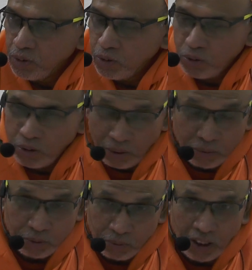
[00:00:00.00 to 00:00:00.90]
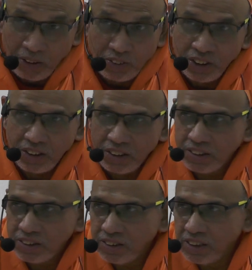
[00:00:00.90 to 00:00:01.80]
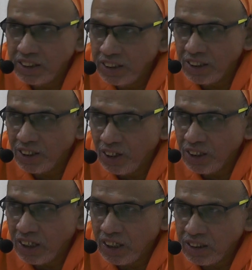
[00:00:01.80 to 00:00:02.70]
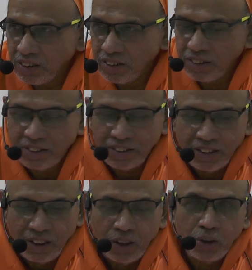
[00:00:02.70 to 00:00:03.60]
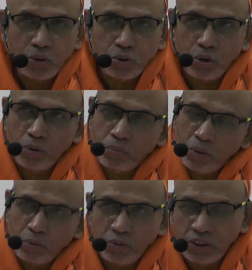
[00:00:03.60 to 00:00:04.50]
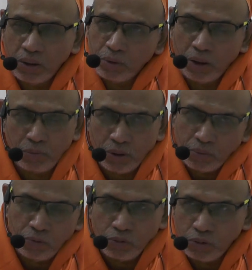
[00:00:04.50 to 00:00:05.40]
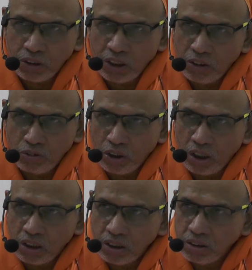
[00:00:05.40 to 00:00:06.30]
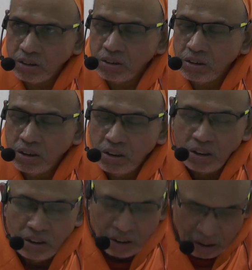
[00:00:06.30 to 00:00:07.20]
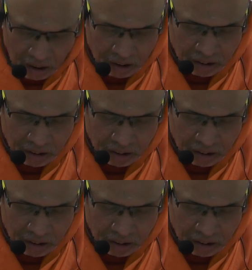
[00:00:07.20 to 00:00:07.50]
So they must be having this CD and all that. So Brahma Vidya Brahmanam, of course, I have taught. Not